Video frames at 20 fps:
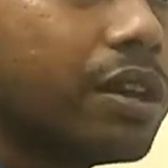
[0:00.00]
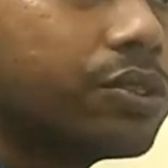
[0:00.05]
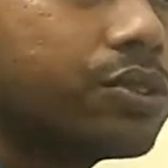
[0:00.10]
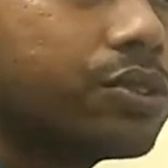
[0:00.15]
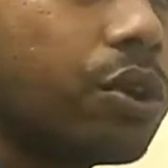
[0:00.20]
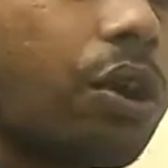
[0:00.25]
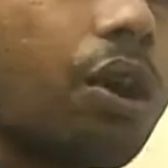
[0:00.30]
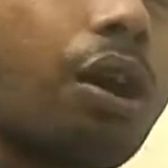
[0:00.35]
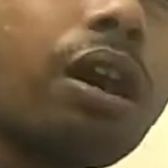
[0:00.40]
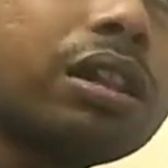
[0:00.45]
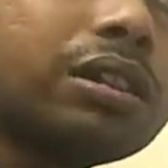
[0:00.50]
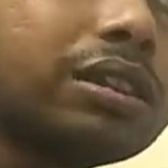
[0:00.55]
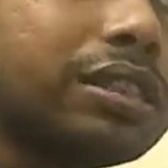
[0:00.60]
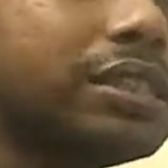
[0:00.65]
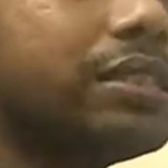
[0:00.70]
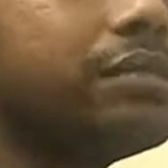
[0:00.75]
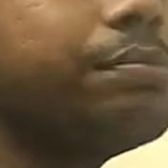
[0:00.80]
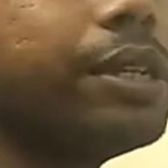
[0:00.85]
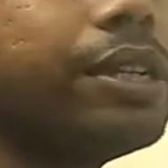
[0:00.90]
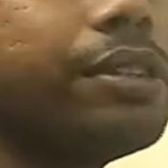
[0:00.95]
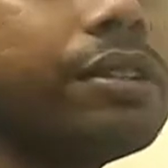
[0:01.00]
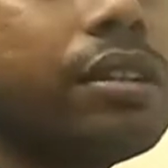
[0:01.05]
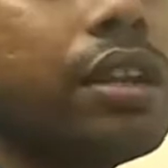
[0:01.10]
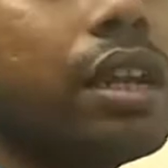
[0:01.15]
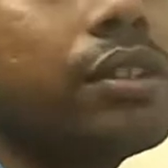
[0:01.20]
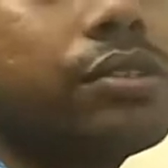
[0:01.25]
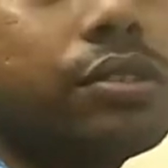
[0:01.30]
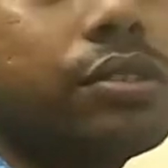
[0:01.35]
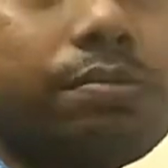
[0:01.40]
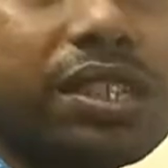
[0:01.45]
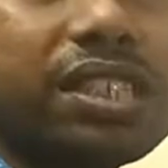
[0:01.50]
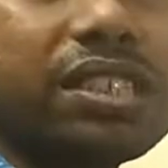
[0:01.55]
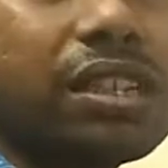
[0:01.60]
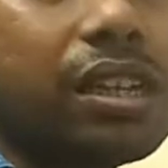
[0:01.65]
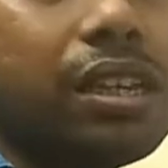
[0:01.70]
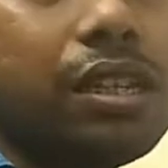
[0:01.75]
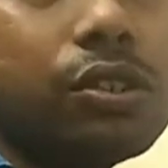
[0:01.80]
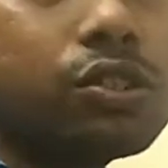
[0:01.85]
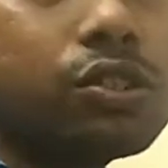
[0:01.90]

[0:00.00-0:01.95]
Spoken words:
So all these materials basically